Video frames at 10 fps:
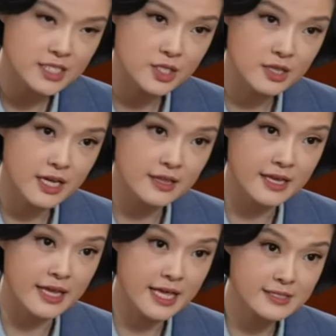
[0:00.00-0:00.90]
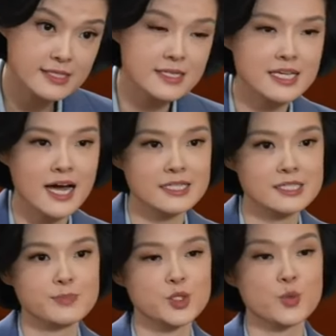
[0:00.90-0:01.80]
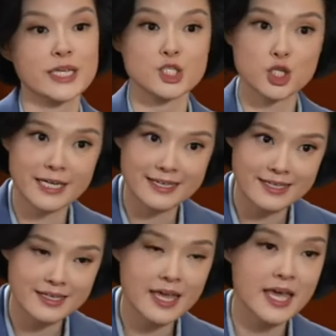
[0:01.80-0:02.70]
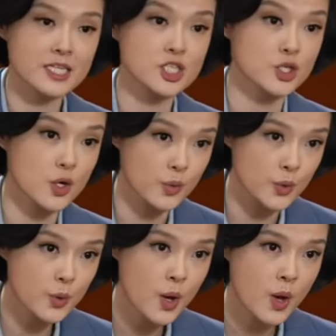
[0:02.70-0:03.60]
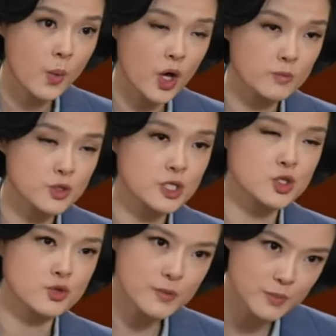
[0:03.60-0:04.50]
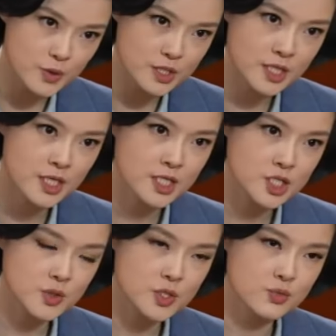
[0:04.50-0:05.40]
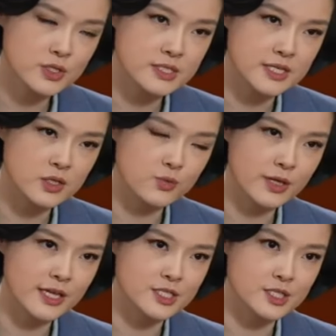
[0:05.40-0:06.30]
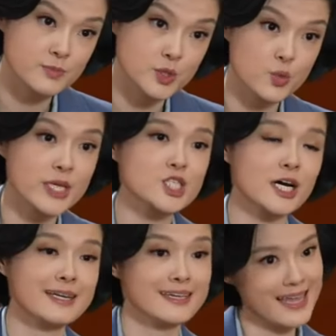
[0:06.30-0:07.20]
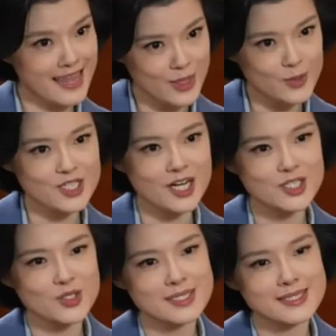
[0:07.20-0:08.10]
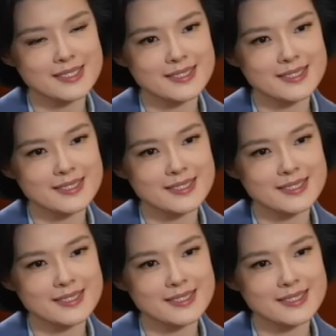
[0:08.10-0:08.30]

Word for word: do you think the enhancing ties between China and Nauru will help to contribute to strengthening the relations between China and those countries?